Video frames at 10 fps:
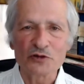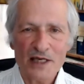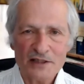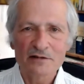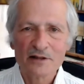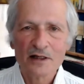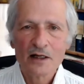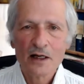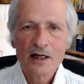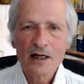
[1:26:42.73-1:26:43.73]
Yes,
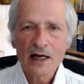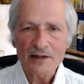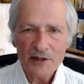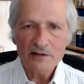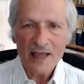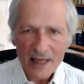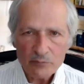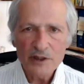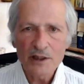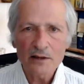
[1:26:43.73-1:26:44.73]
I think it can
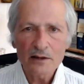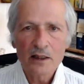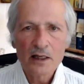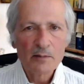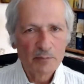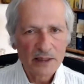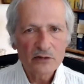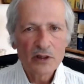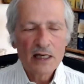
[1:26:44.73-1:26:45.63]
be done, but